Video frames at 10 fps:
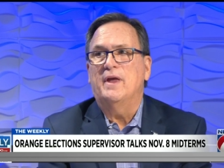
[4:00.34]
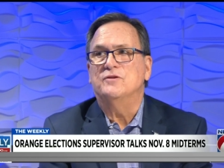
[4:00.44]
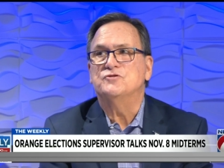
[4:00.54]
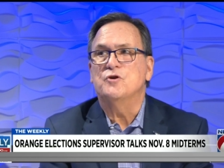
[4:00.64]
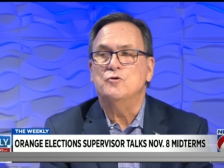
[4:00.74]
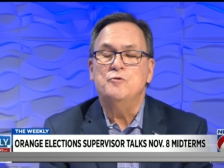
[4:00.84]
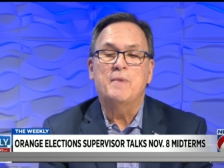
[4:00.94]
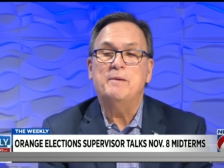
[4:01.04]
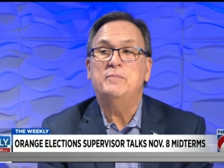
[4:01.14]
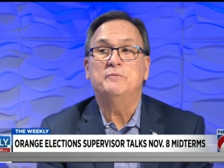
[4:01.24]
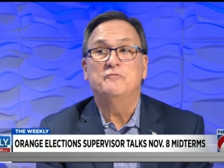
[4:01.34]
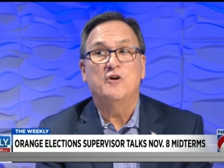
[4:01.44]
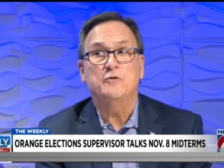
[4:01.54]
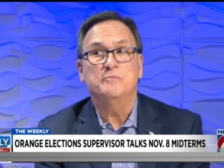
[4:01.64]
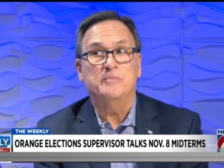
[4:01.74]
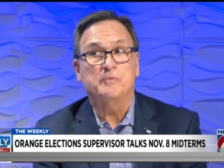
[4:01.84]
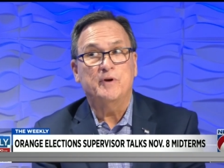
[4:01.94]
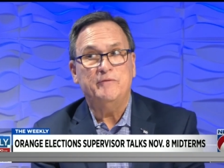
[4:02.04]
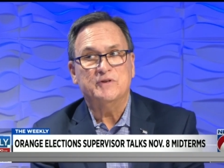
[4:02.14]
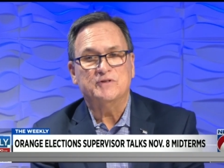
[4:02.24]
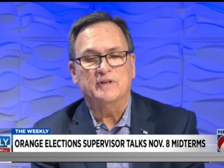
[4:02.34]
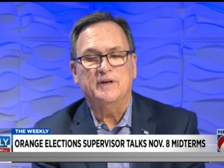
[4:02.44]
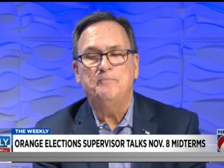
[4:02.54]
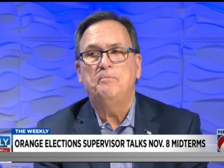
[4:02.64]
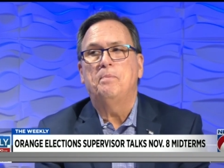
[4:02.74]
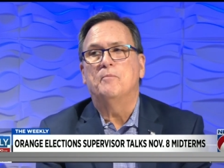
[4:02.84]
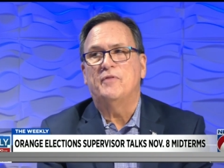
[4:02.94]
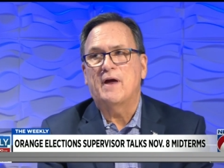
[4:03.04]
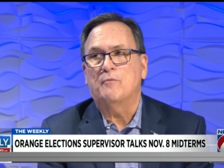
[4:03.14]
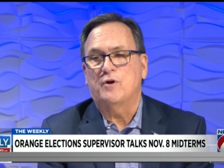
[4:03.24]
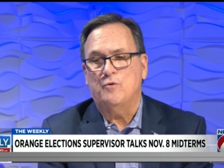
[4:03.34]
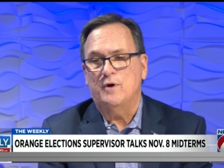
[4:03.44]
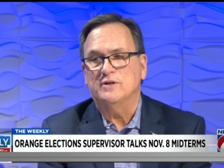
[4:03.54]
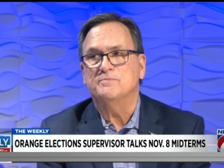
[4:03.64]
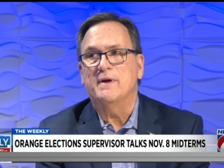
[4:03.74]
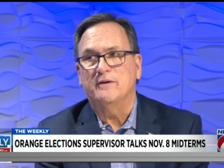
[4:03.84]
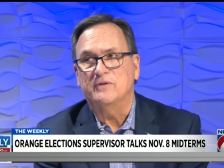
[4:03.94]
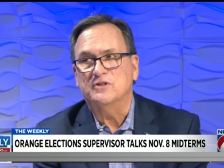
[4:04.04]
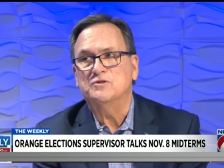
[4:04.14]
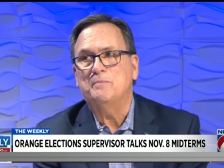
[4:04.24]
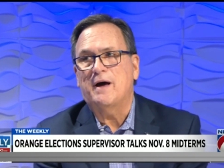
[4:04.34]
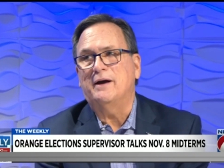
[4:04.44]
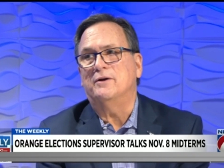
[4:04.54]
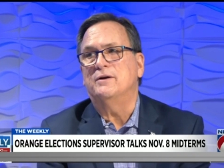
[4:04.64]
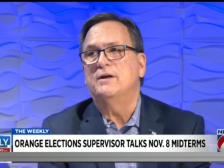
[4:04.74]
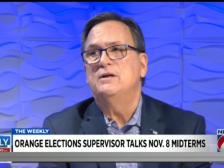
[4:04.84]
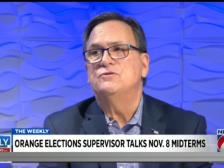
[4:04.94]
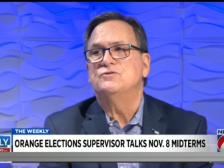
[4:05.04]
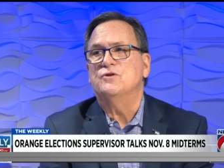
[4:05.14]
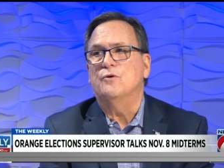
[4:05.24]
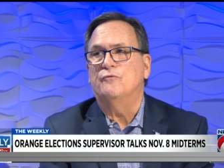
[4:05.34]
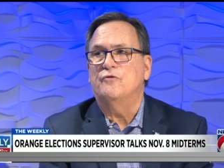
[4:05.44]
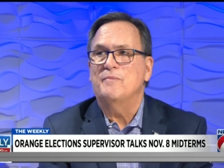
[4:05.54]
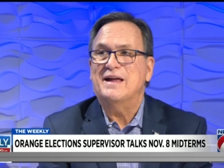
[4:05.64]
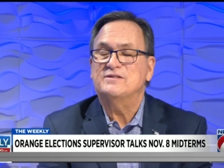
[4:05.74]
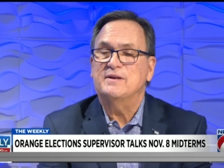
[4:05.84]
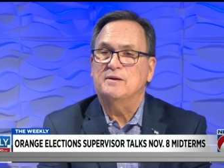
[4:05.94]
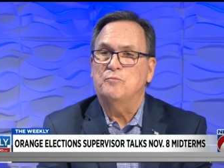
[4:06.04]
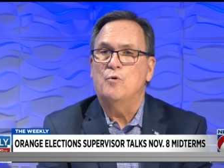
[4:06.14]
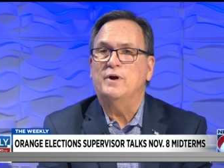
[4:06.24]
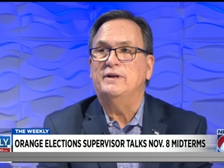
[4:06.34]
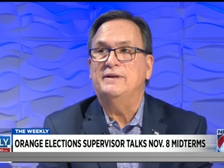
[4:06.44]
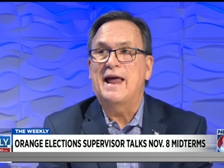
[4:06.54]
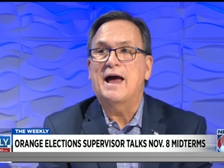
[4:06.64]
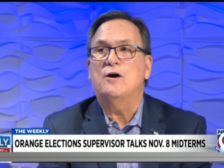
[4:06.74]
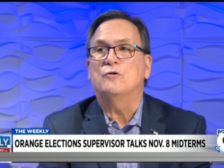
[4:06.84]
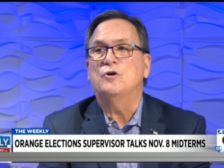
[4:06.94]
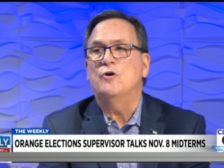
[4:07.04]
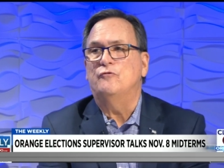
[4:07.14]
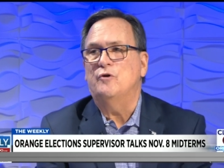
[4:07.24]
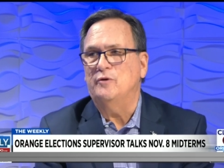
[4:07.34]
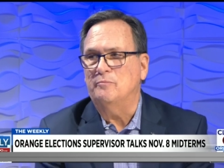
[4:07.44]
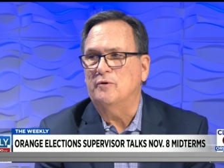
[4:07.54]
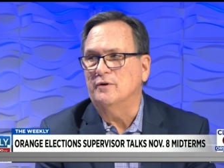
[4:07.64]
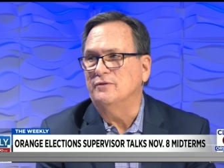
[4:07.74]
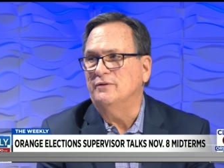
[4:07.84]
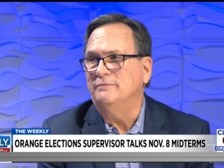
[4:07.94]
And so you may have been voting previously, mm-hmm. but that request may have expired. So from that standpoint, now go vote in person.